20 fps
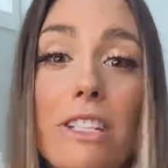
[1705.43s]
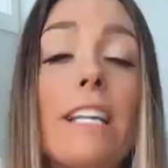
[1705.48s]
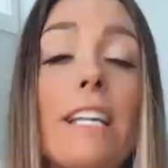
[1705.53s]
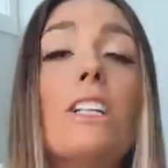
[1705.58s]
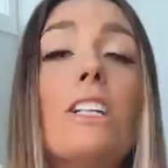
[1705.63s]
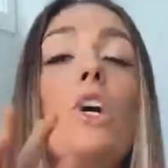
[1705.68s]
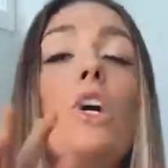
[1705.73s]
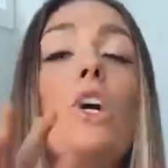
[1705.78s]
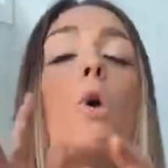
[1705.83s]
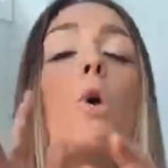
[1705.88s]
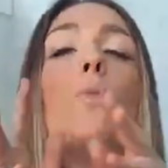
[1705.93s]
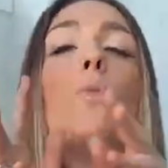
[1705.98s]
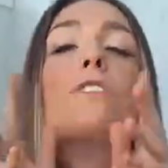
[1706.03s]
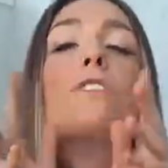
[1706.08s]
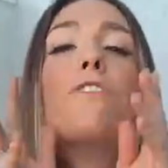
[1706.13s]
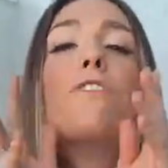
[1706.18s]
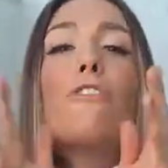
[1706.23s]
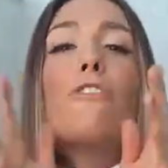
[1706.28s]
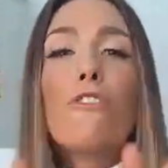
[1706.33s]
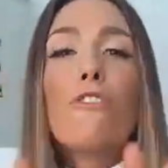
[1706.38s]
and like
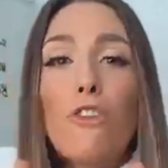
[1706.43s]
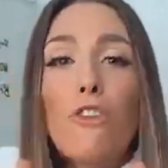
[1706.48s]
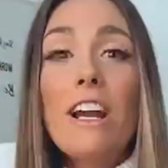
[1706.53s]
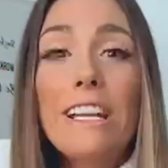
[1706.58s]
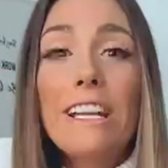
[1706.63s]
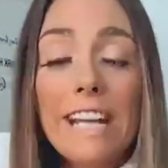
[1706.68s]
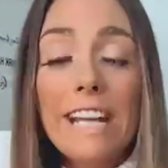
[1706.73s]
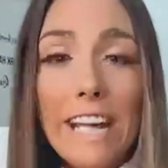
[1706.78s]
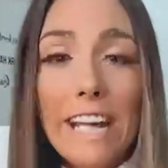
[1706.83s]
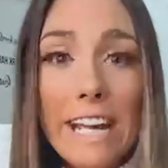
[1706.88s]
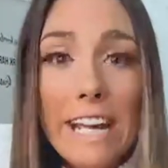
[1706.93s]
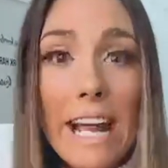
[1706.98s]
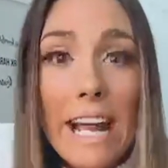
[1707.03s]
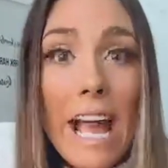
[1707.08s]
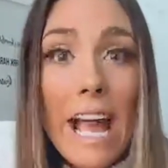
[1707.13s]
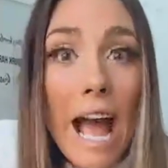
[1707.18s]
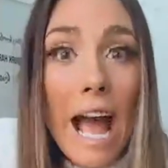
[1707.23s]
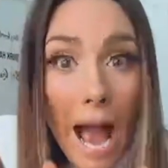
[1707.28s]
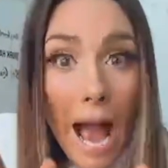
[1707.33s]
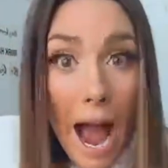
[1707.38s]
was
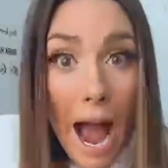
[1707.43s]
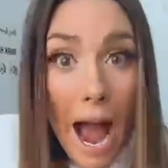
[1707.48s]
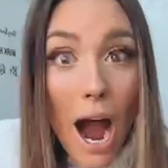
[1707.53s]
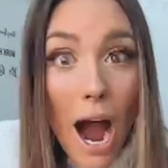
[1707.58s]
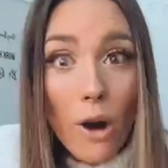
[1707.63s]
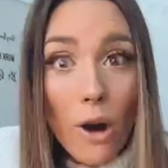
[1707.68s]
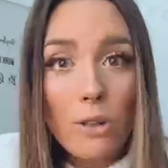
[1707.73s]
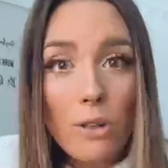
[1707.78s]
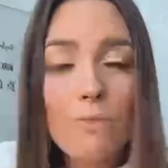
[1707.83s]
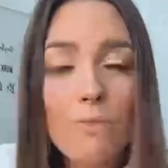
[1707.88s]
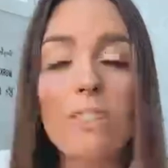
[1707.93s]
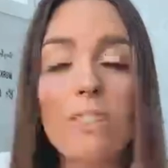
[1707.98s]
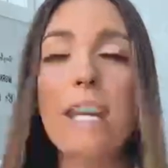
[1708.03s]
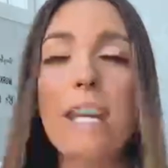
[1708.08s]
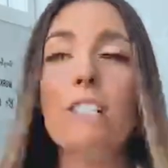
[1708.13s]
freaking out.